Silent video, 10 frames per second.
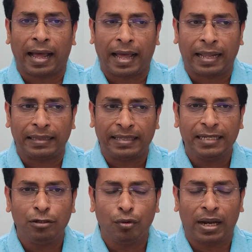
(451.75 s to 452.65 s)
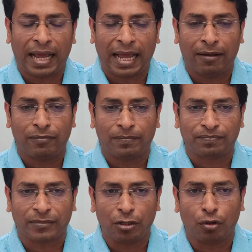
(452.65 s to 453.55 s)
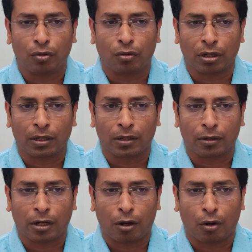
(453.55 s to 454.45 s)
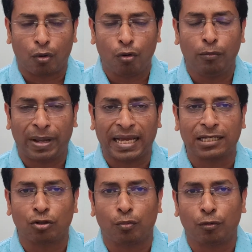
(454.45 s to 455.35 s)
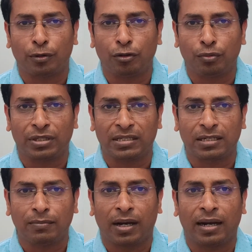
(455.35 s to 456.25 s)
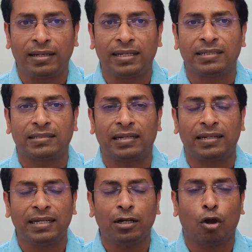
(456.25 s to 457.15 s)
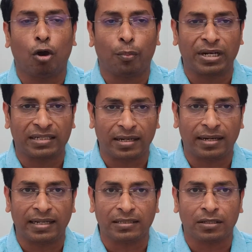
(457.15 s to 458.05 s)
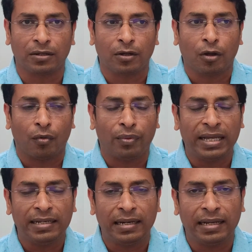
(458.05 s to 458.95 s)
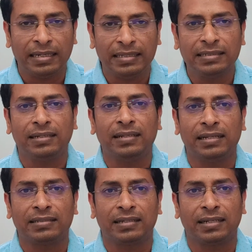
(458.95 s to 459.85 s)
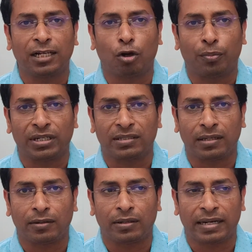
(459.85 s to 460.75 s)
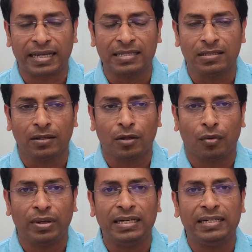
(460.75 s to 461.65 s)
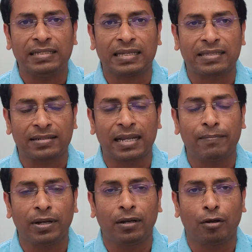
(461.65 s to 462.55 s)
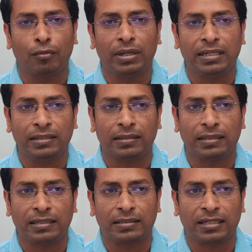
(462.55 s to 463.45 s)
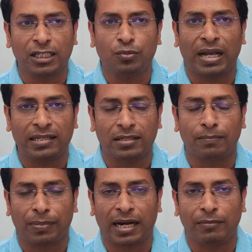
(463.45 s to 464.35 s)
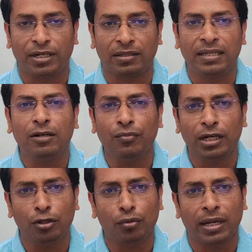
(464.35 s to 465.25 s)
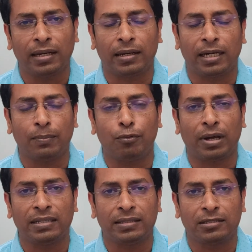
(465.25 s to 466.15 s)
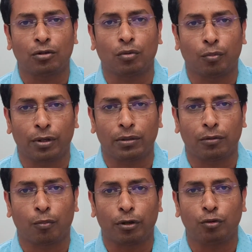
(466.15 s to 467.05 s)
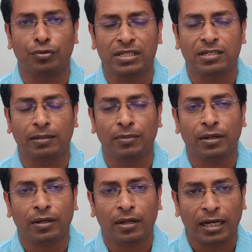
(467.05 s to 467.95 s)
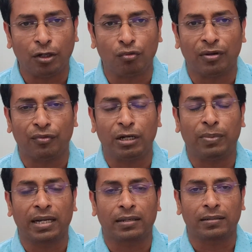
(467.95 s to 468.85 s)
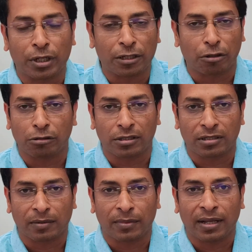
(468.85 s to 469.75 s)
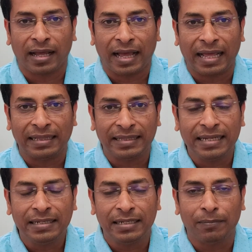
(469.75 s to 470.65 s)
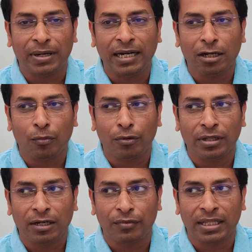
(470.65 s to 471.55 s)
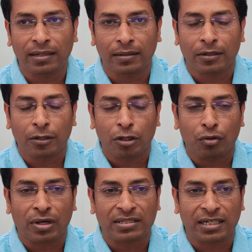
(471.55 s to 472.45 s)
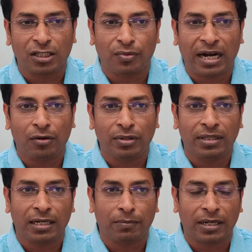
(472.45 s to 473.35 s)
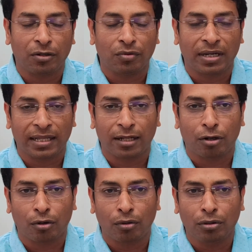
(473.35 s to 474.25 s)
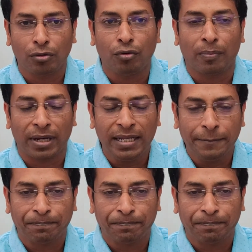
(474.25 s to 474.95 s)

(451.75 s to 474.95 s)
and then you will have your whole package of open loop system under a certain operational range. When it is under a certain operational range, when it is stable, or when it satisfies some parameter, then only you can deploy this open loop system into a feedback control system. And then depending upon that, whether you are satisfied with that particular error or not, you apply